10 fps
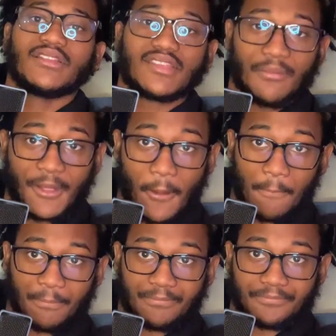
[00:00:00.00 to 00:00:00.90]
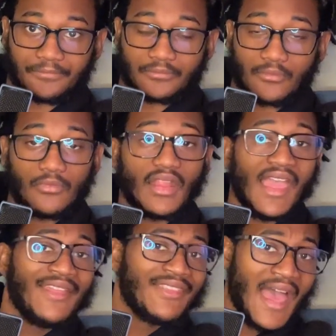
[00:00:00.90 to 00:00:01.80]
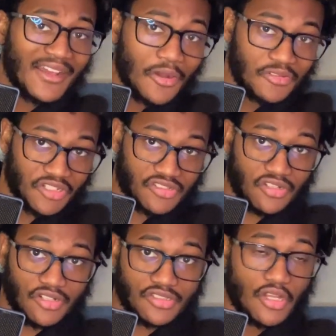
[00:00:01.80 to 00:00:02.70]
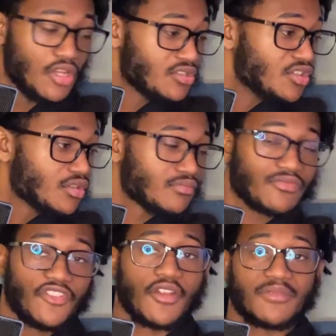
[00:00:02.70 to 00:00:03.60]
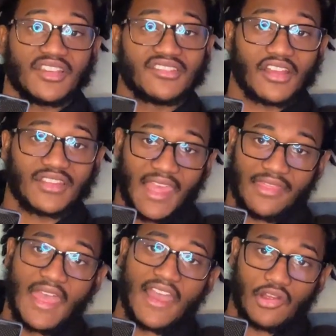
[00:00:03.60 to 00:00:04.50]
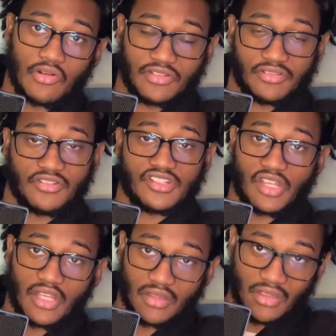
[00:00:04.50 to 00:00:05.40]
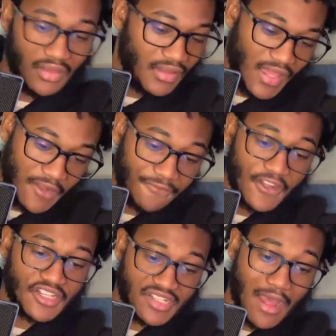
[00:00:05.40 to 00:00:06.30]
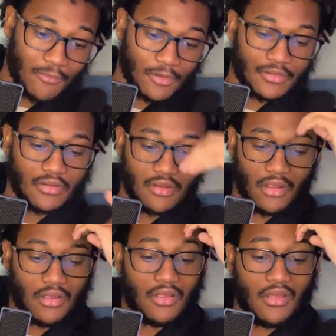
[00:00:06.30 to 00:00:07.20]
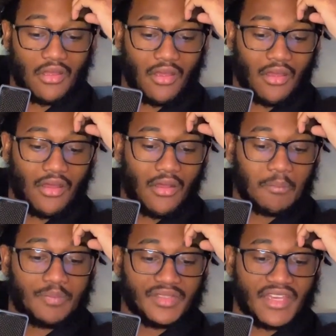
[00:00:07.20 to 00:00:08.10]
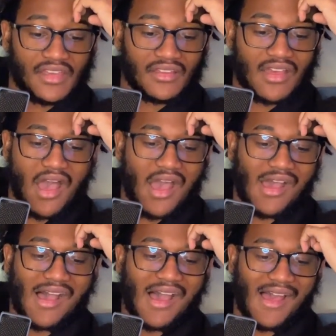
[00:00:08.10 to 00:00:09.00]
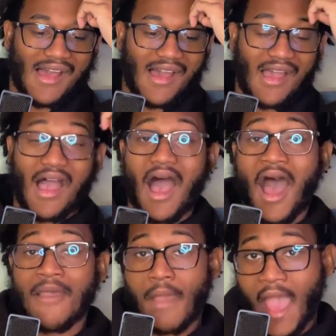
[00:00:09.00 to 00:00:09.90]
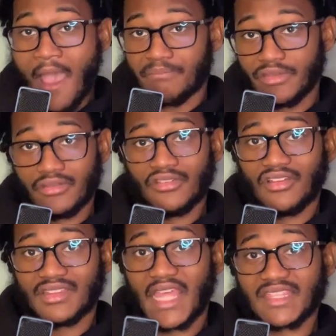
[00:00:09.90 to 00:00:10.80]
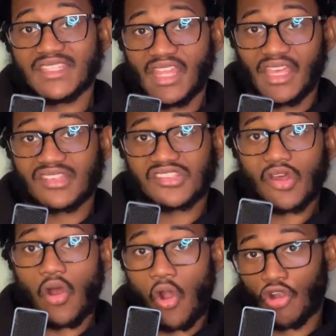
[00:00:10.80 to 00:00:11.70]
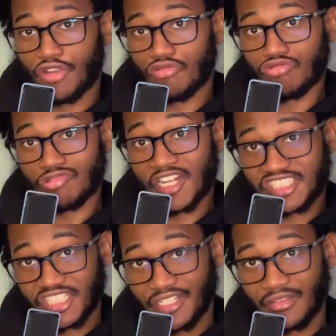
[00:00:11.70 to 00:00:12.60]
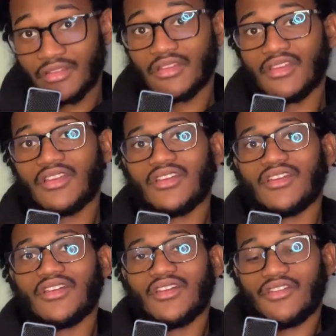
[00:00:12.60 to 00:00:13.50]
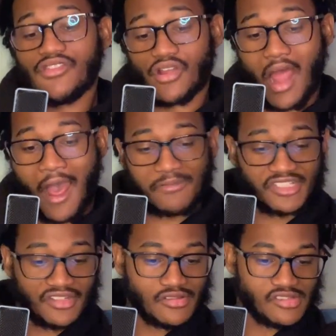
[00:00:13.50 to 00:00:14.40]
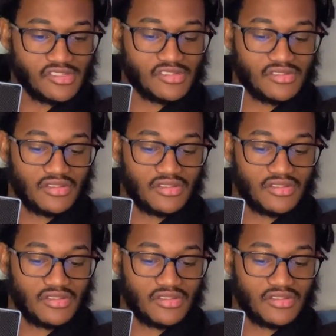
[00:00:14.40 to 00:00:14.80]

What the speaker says: Thibodeau and that coaching search for them to conduct that coaching search and finish that one. But yeah, I'm happy that the Knicks aren't rushing their options